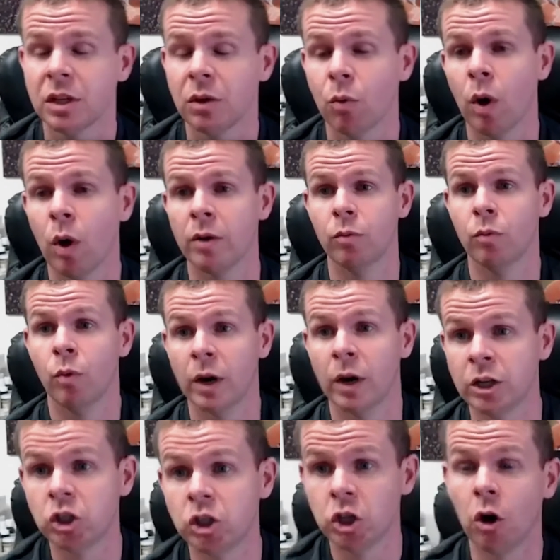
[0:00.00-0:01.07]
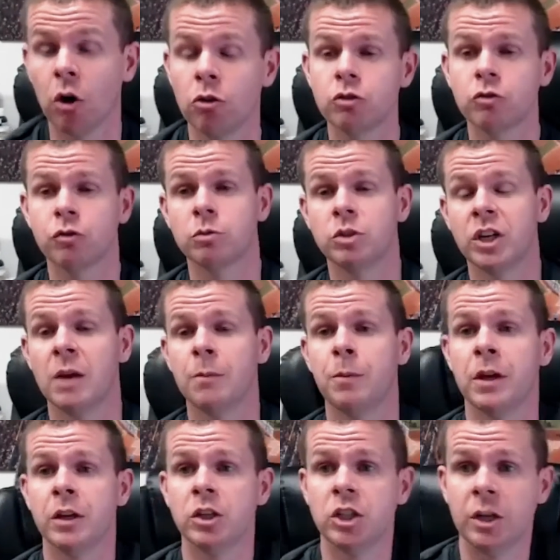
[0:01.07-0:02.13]
than what what it shows from
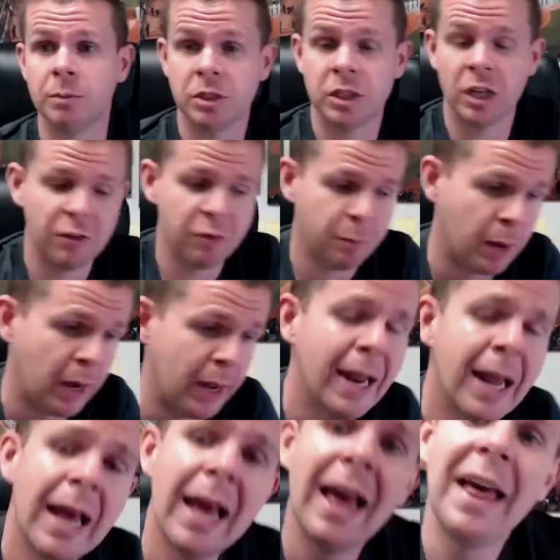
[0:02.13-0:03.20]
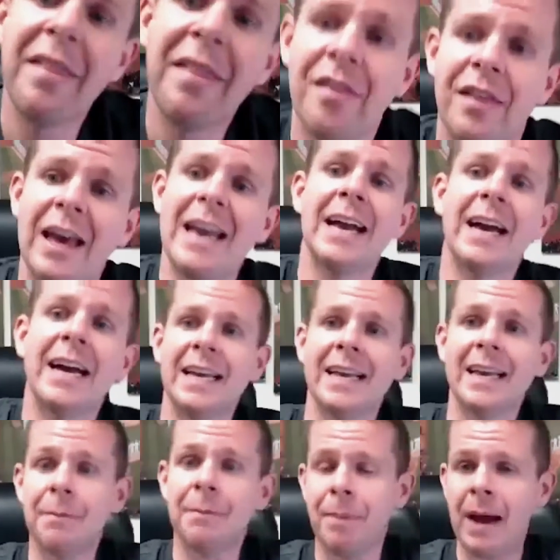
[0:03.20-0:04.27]
championship stuff. Yeah. But they got to
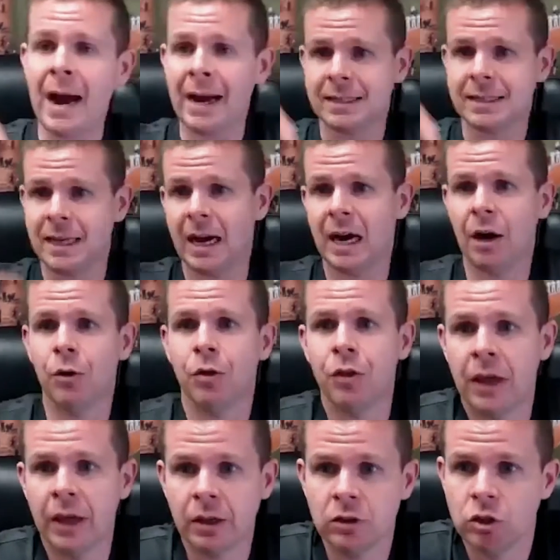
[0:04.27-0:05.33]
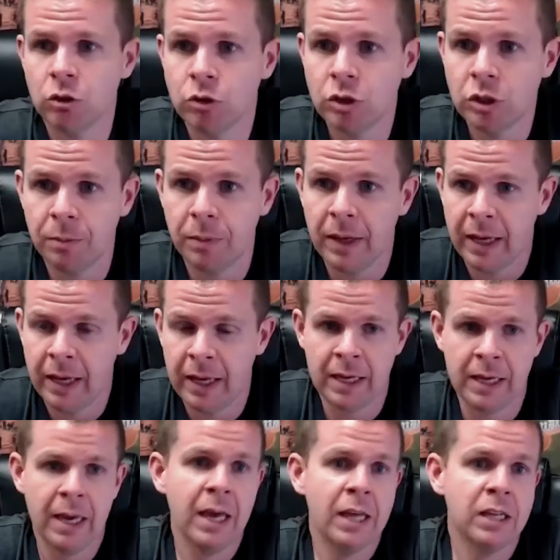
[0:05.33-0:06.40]
get back to how things used to
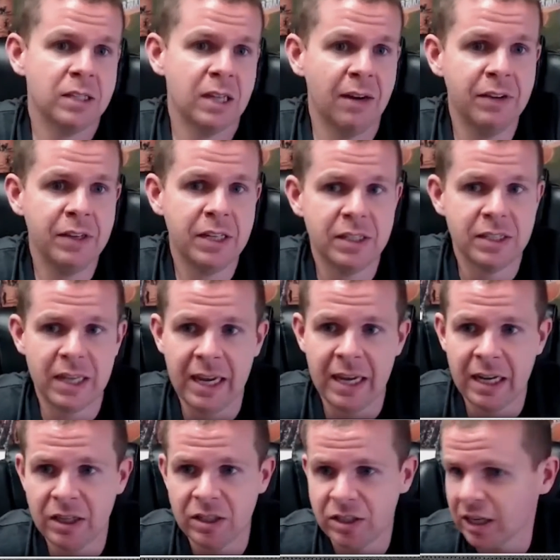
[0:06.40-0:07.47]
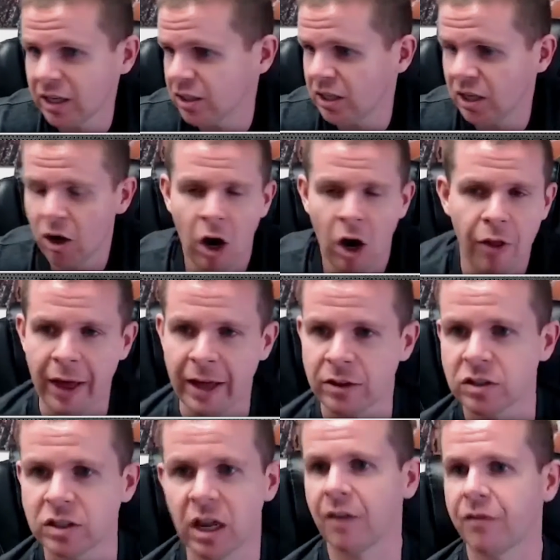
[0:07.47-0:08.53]
be. 70s, 80s, 60s, all that
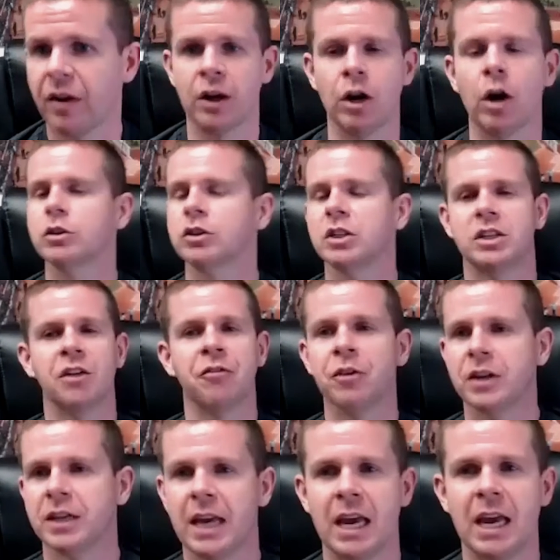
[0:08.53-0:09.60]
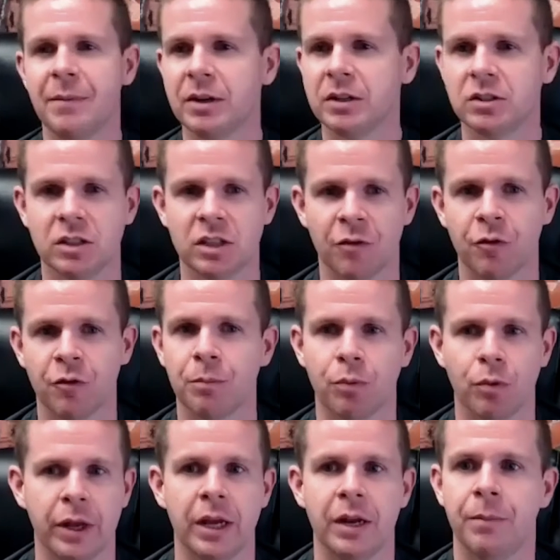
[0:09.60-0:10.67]
stuff. I know it's a different well, game, that, different
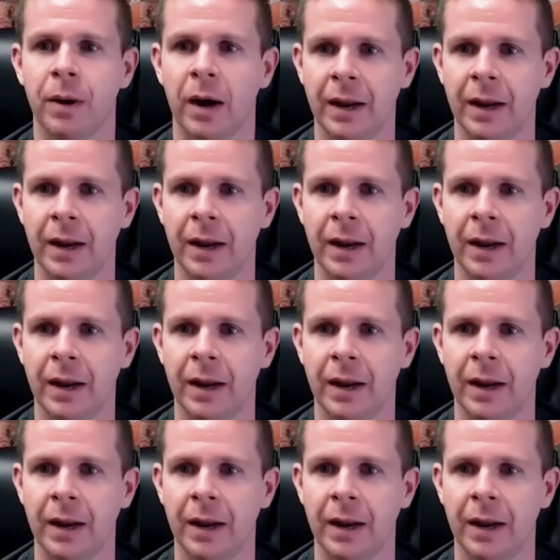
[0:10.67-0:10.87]
breed. Well, but